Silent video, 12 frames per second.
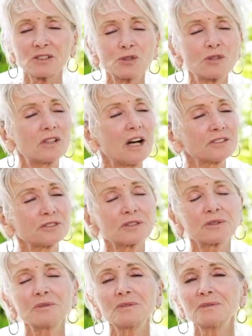You got
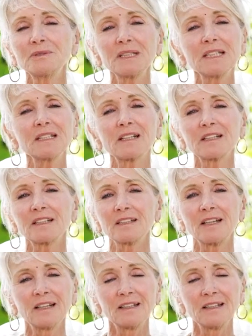to really